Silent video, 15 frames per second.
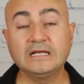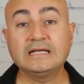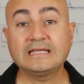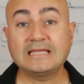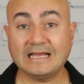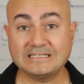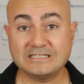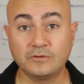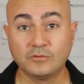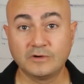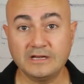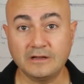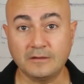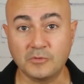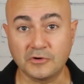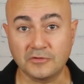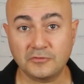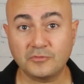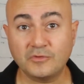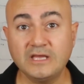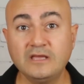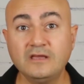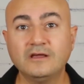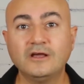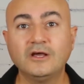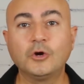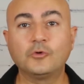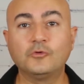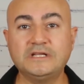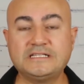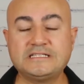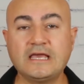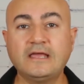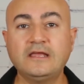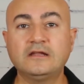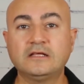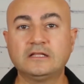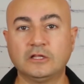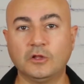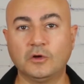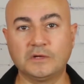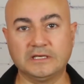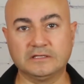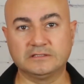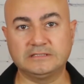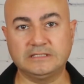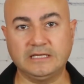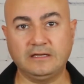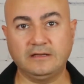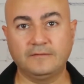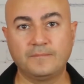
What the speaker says: Category number 3, retain and loyalty.